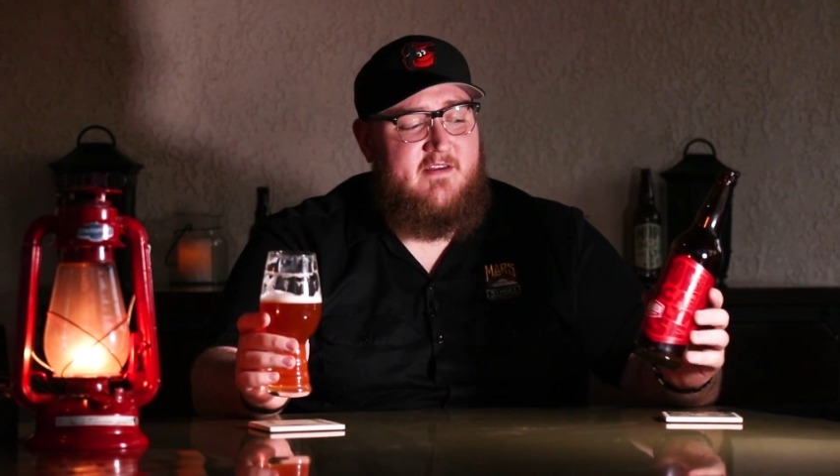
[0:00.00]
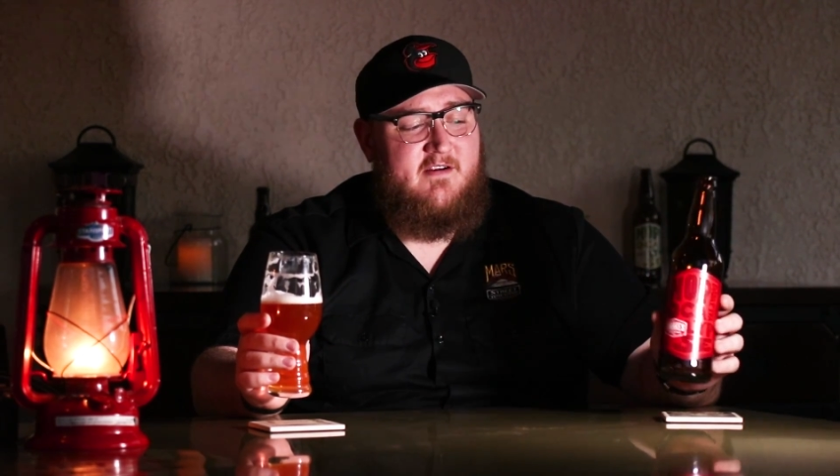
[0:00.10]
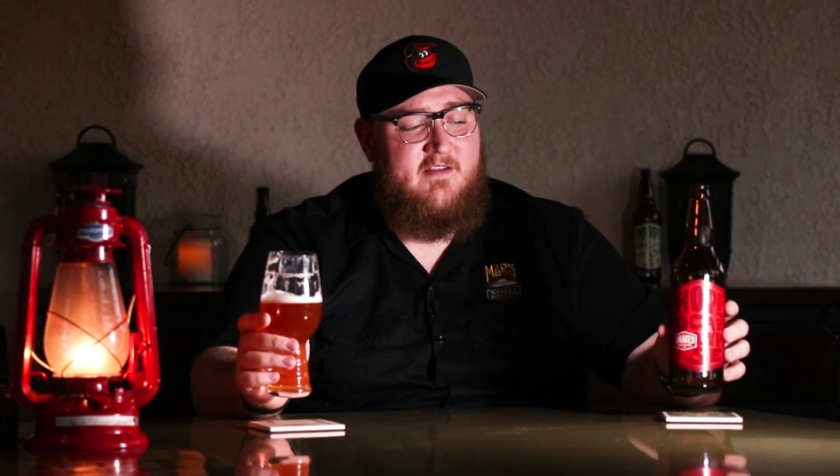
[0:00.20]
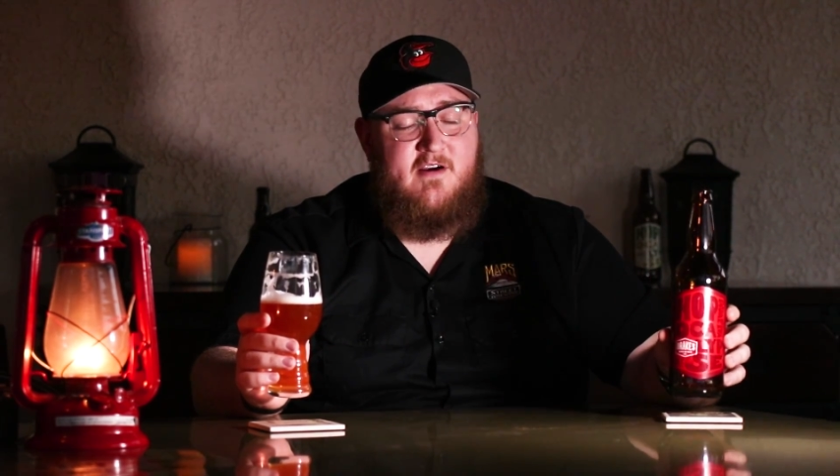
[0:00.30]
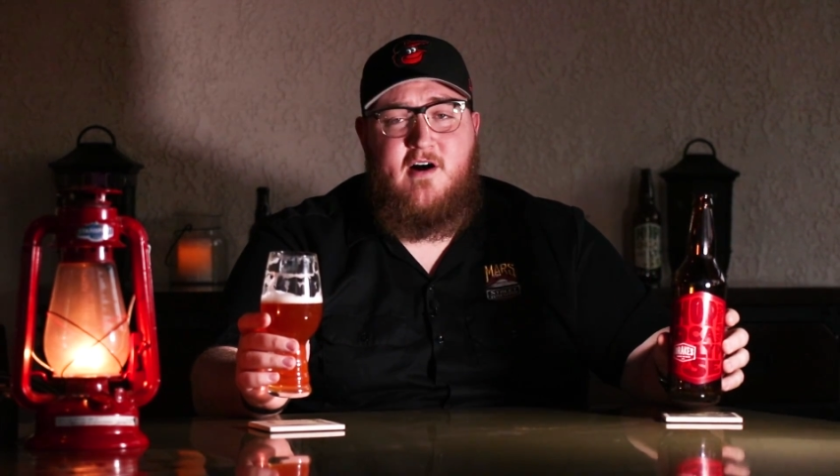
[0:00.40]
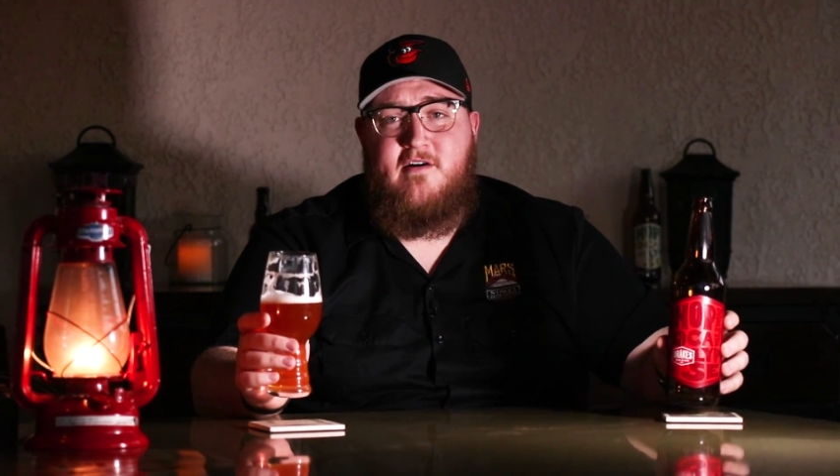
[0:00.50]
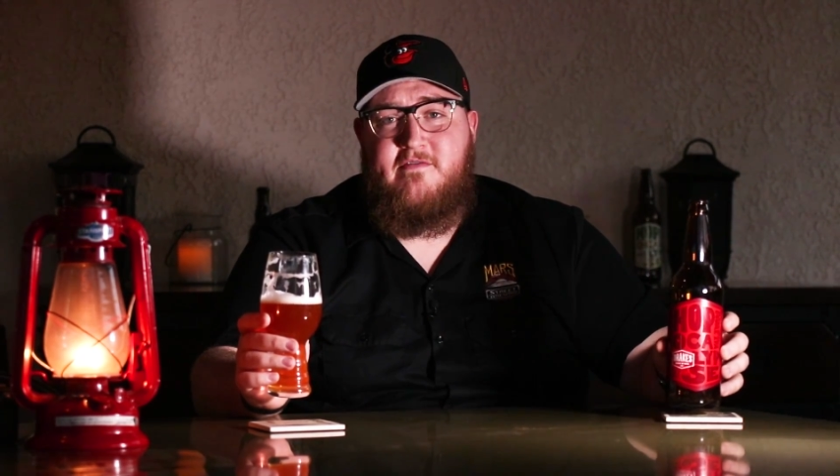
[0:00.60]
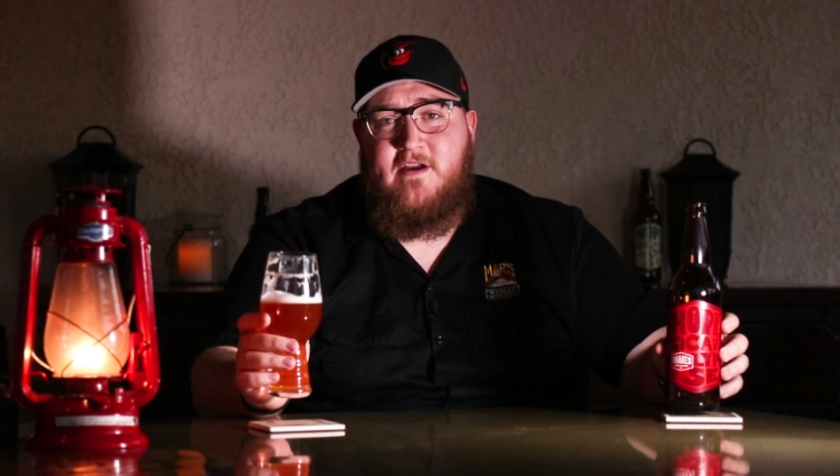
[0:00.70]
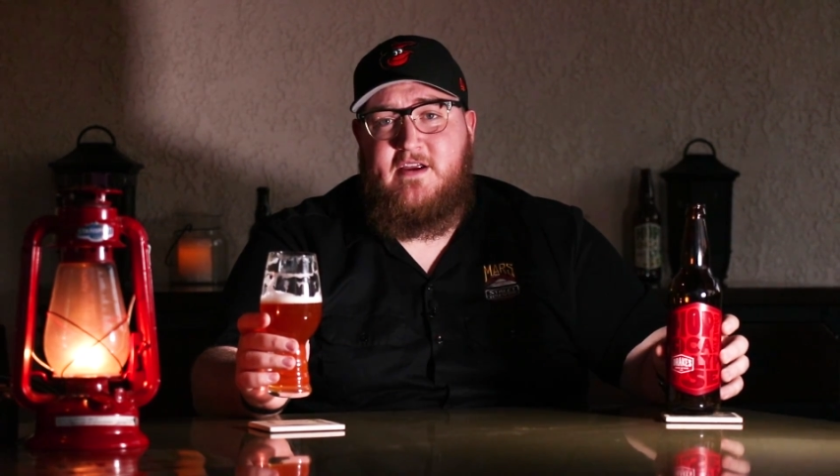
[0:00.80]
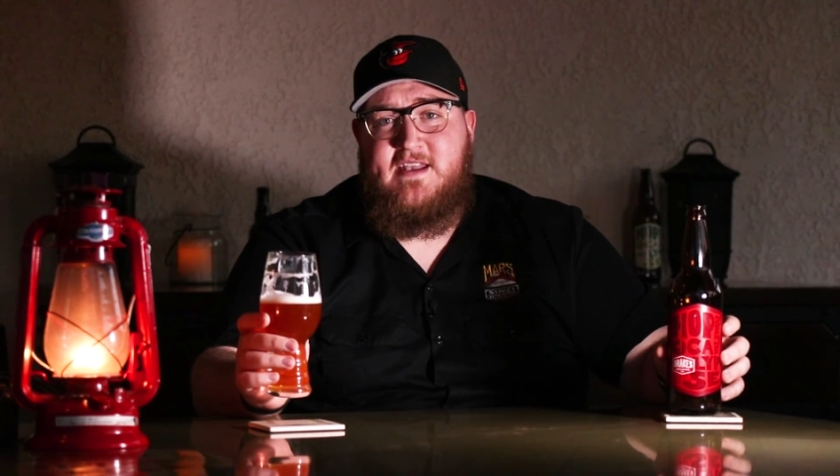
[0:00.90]
they're all
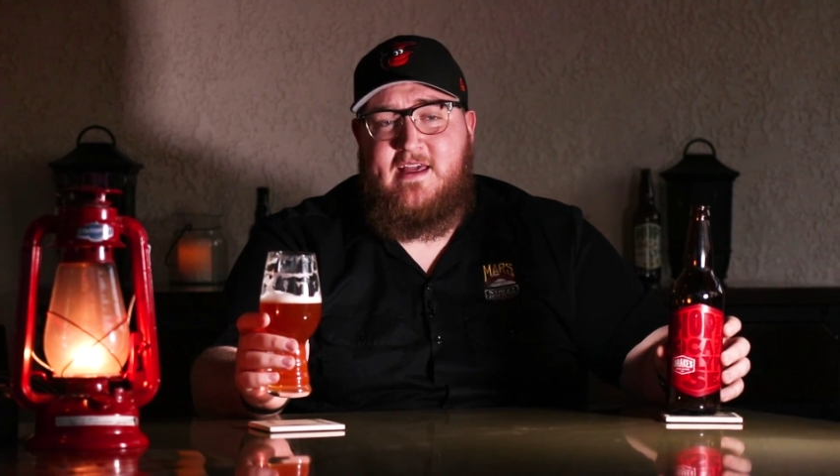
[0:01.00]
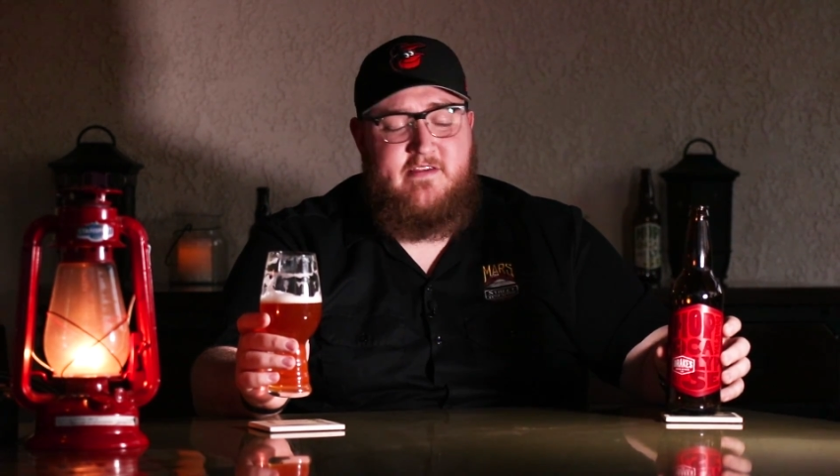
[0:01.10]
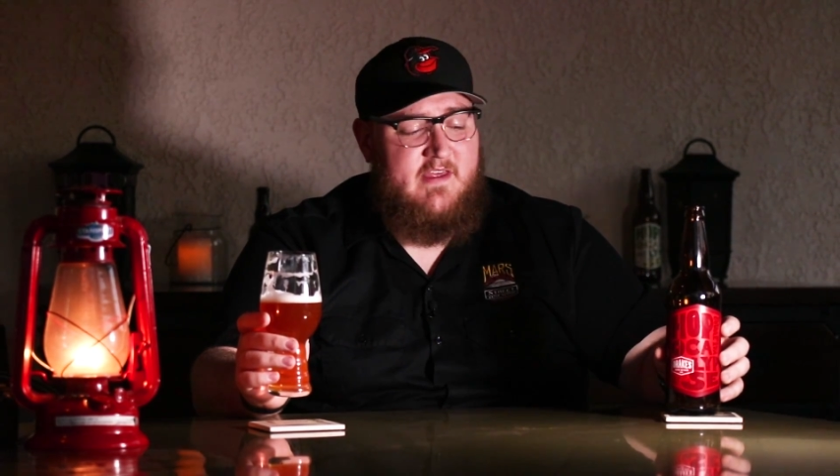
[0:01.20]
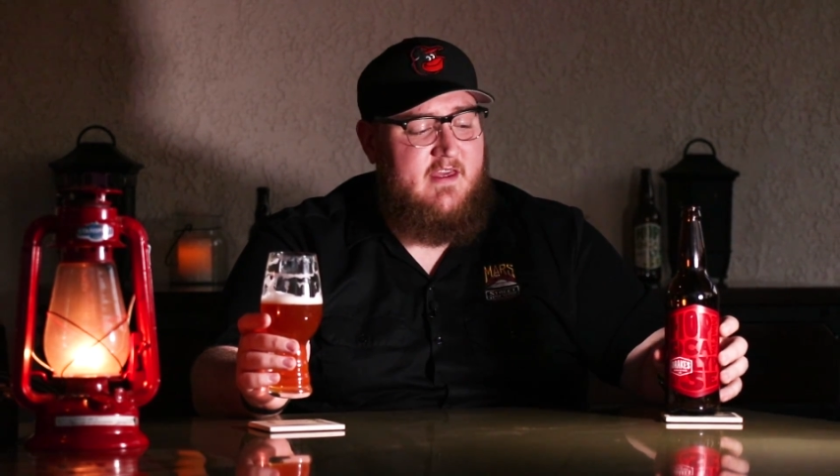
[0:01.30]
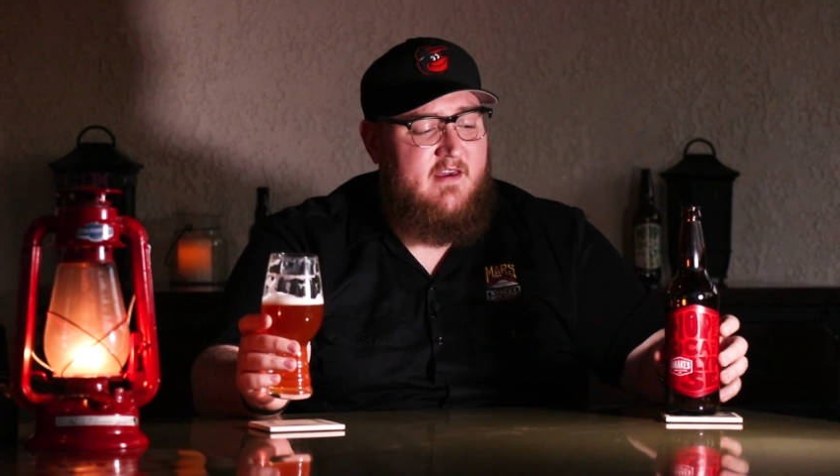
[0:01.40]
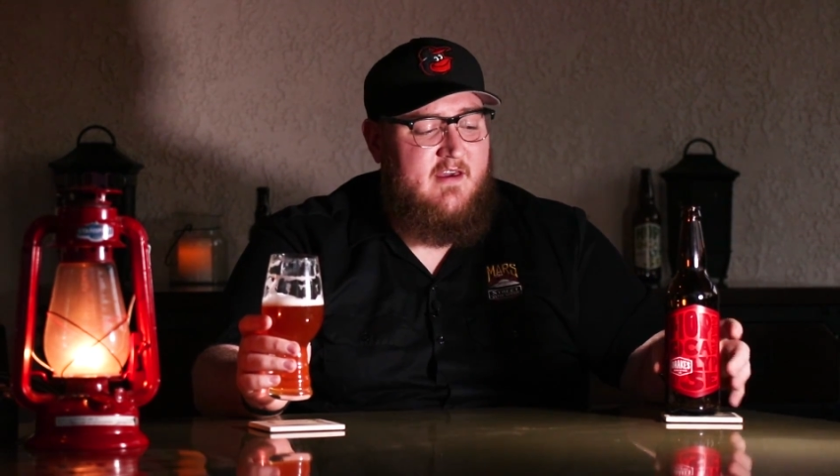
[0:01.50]
very tasty.